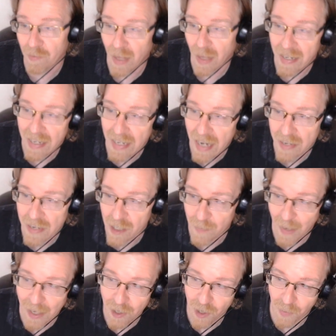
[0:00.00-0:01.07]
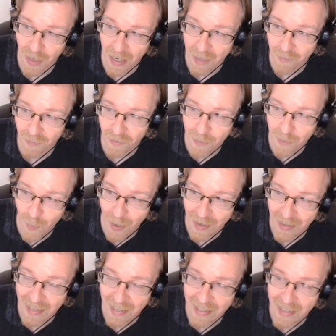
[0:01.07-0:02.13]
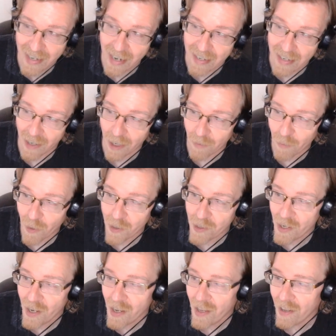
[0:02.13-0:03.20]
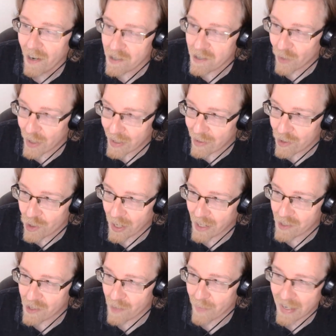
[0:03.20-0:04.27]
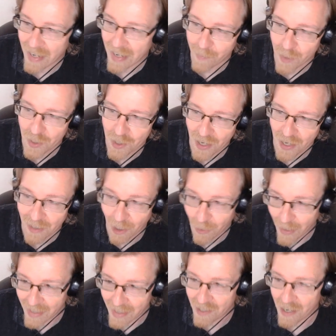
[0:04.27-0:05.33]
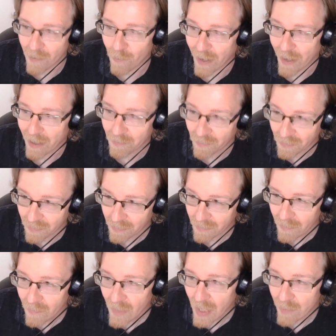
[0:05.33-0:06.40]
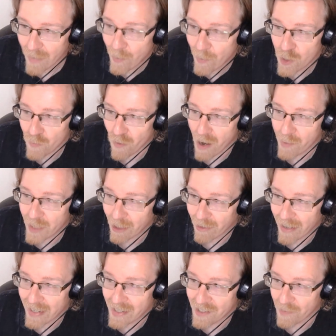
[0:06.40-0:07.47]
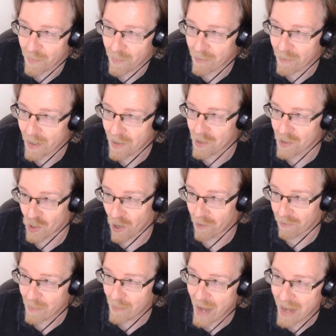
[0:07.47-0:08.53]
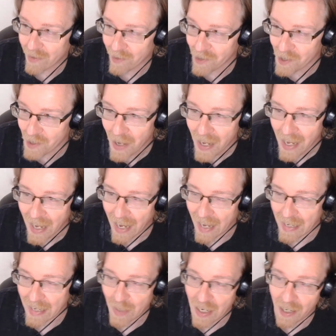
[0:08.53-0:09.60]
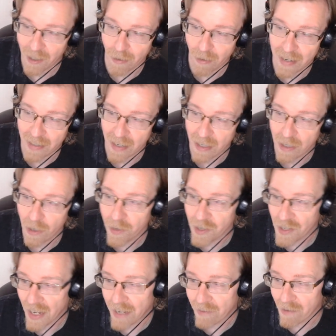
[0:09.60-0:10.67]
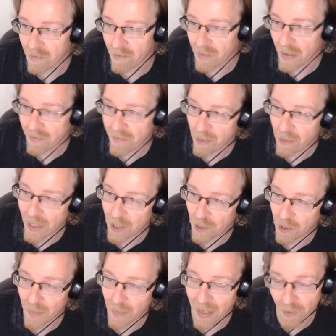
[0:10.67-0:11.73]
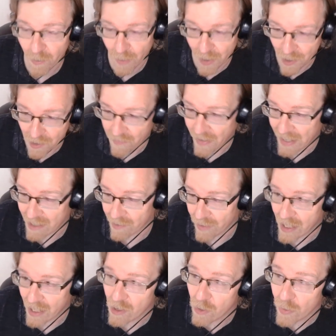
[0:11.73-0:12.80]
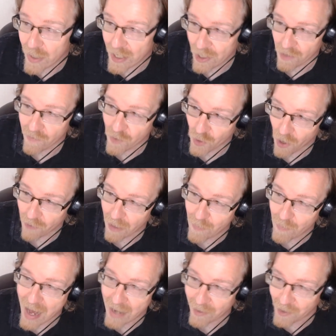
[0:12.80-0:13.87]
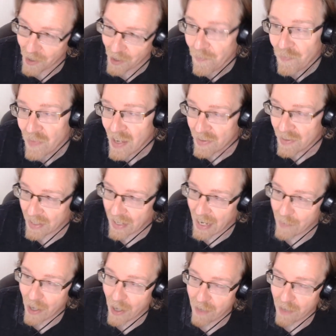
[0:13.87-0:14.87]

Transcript: you played any kind of spaceship game from about nineteen ninety onwards, there's a very good chance that my name is in the credits somewhere. My most prominent credits have been with Starfleet Battles, and I'm the uncredited co-designer of uh, Federation Commander, which is effectively a new edition of Starfleet Battles that came